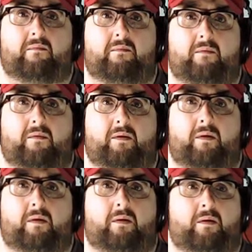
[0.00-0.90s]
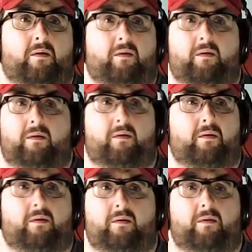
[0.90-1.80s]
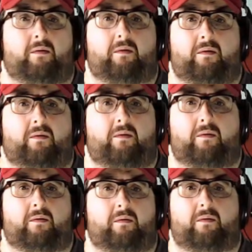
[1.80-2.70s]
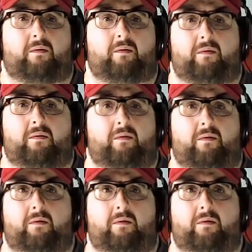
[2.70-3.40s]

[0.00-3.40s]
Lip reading: No one is speaking in this clip.